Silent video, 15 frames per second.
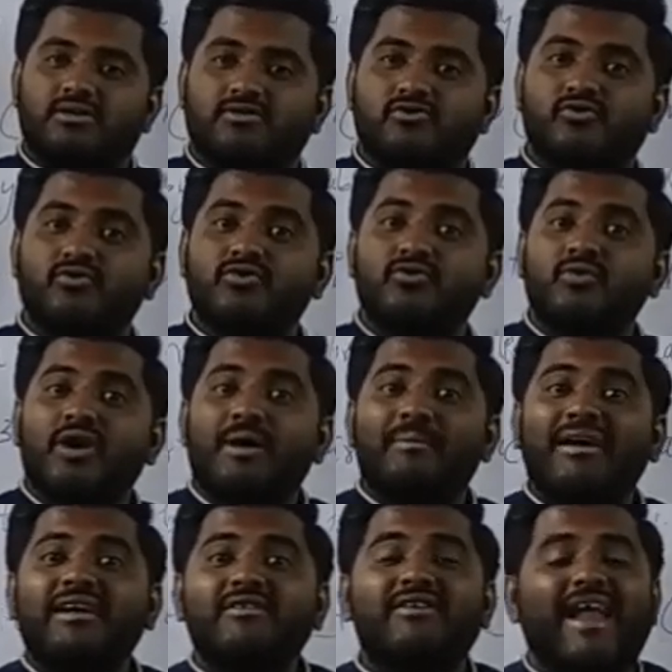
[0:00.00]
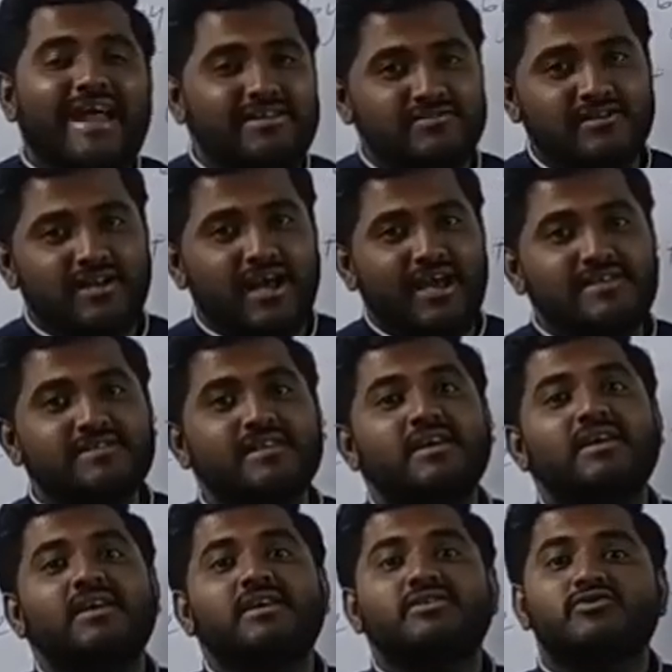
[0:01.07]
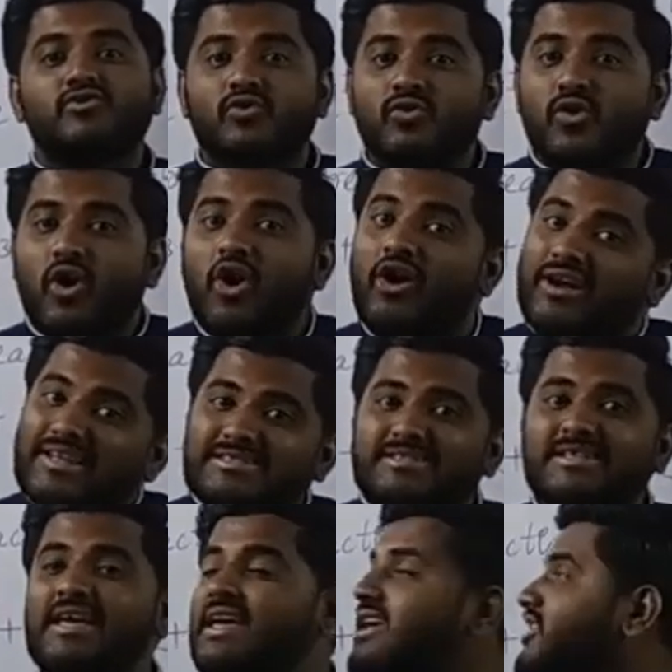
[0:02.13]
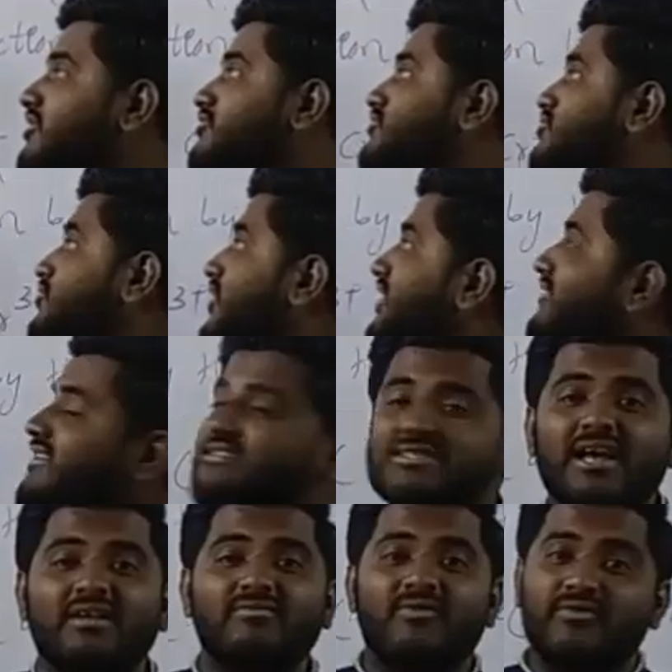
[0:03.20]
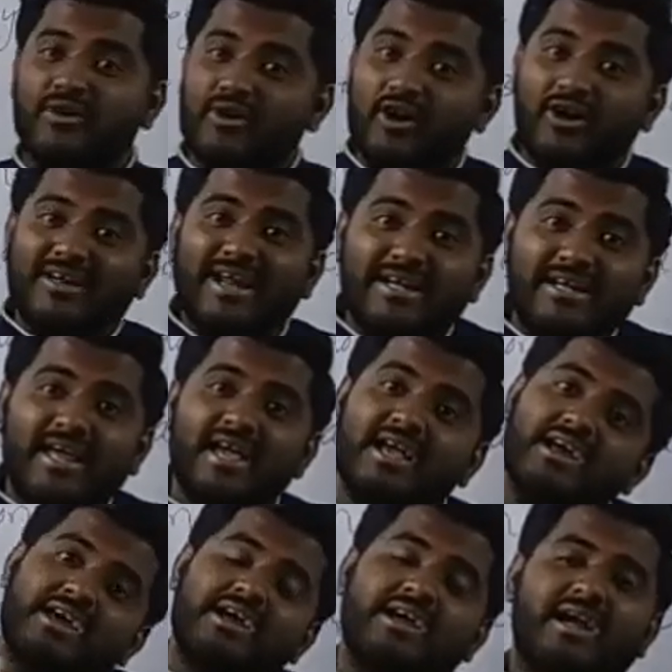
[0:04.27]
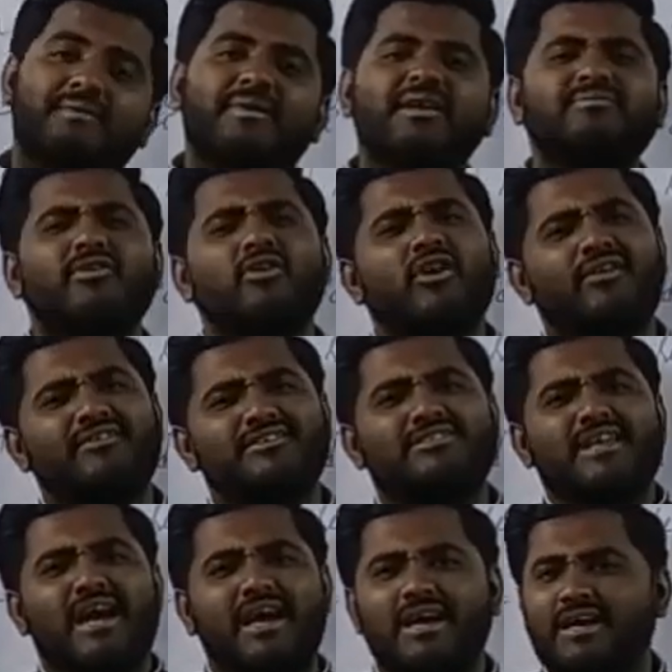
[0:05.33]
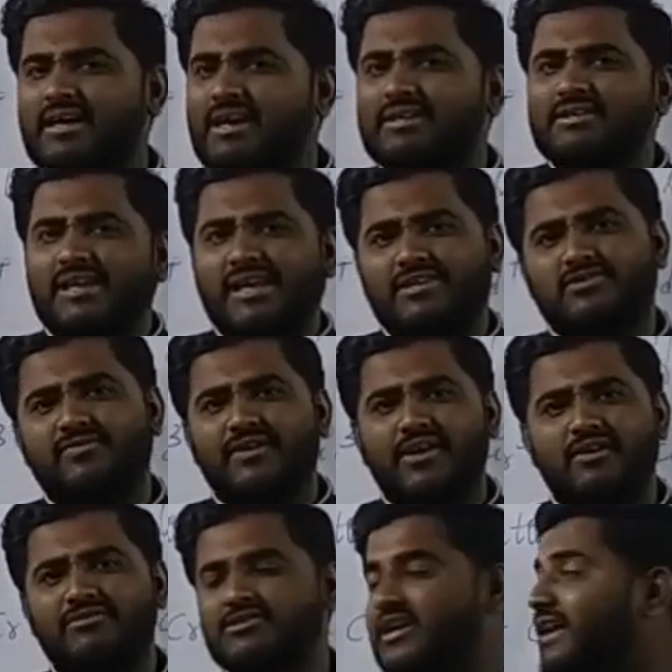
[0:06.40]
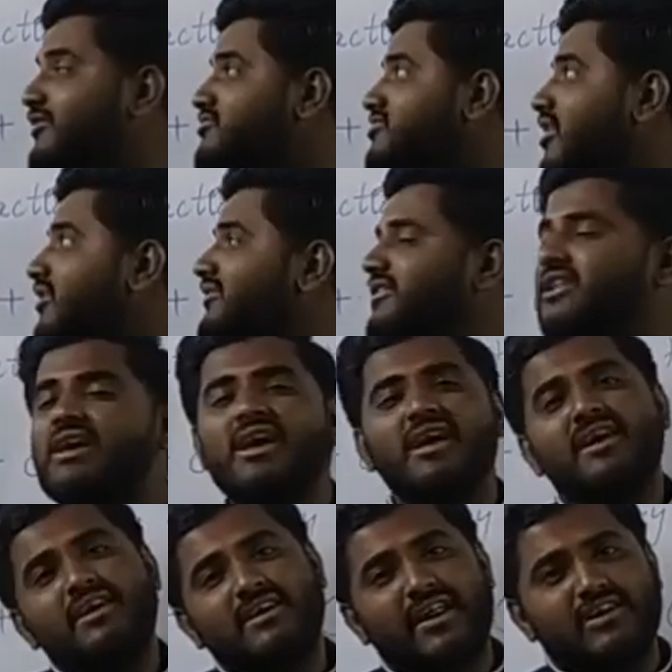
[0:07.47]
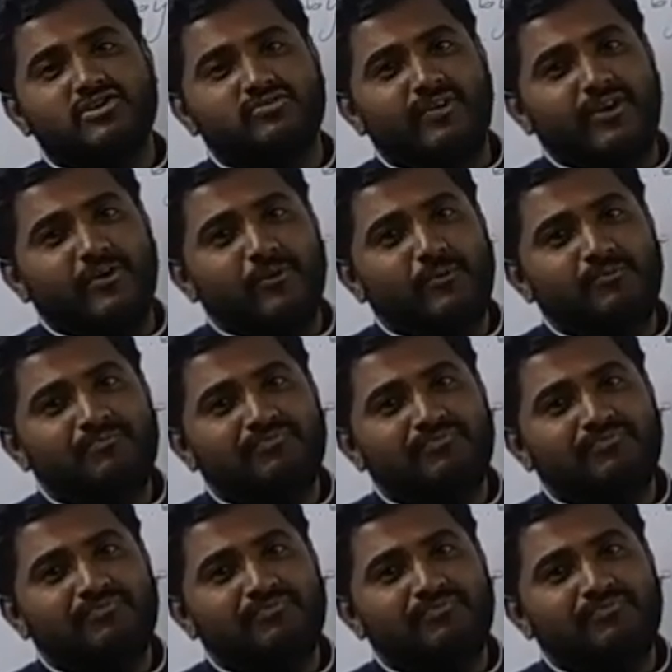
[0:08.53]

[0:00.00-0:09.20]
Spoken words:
So you comment your answer, guys. So honestly, you do yourself. If you are not getting, comment below. I will try in the next video. I will try to solve in the next video.